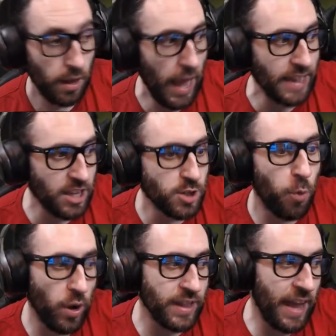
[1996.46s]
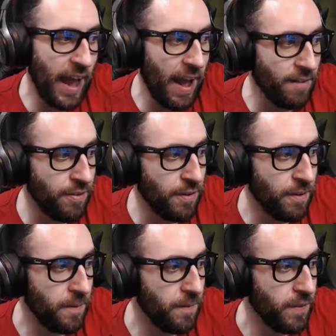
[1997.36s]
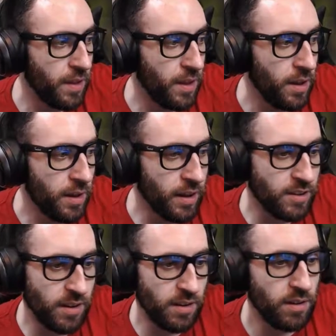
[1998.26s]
At this point they have, because